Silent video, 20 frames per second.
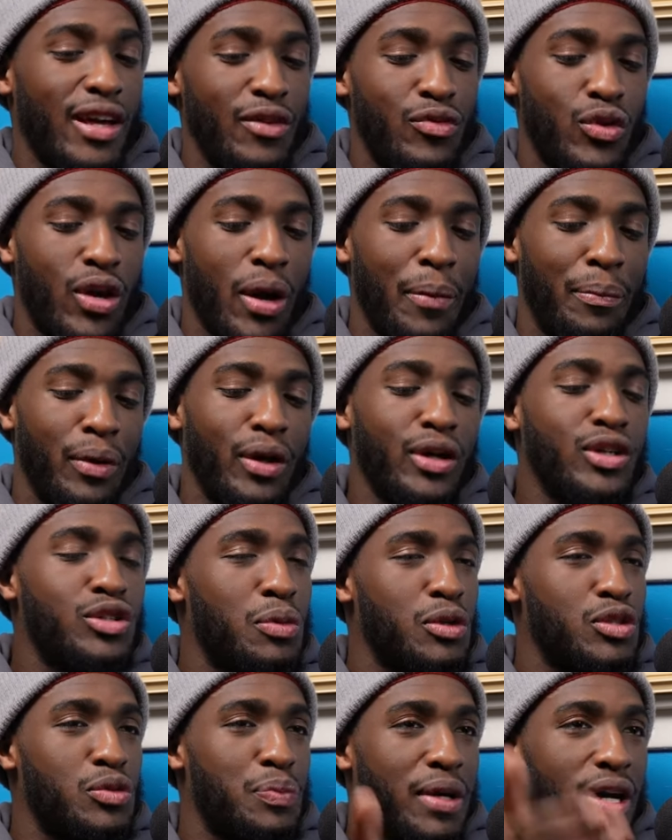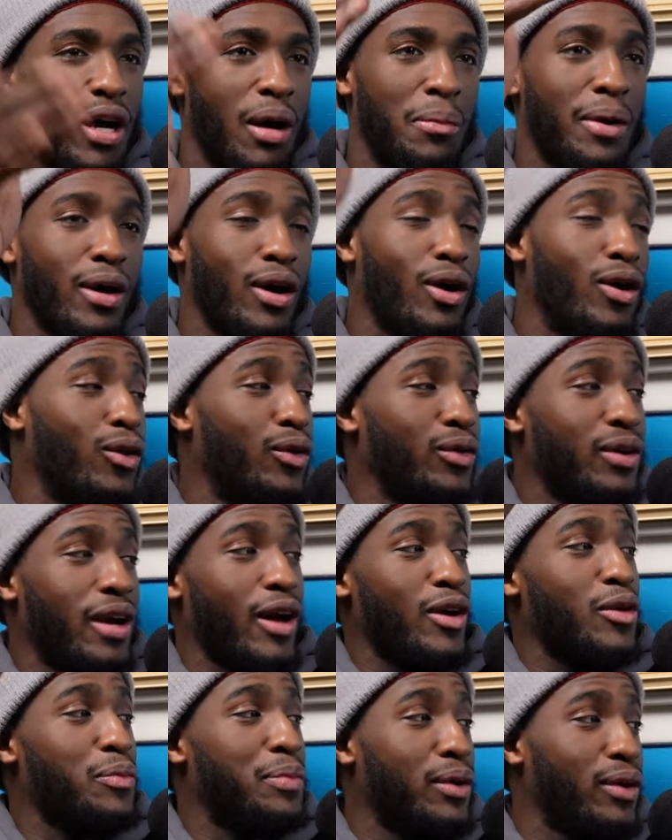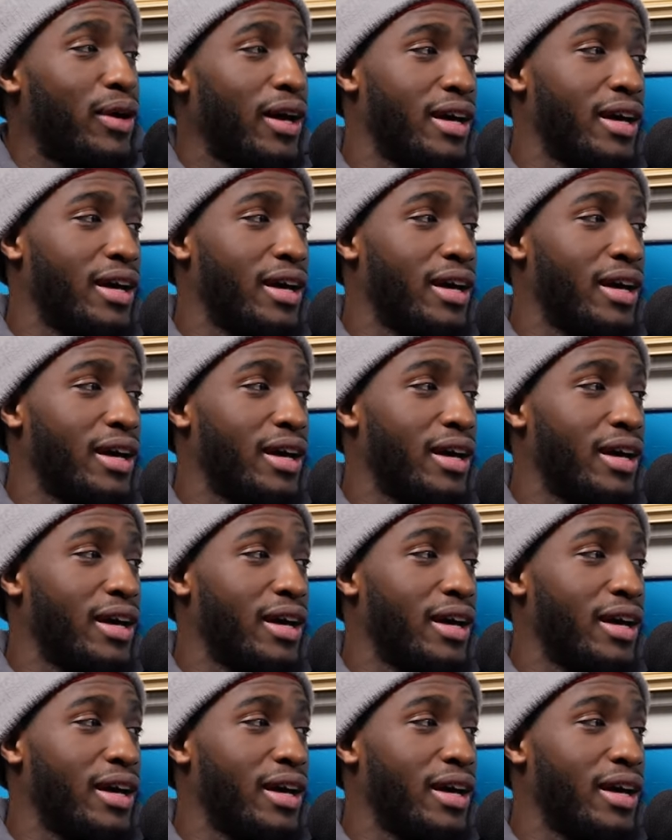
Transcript: if you get bullied, you're supposed to become like, oh, now you're Bill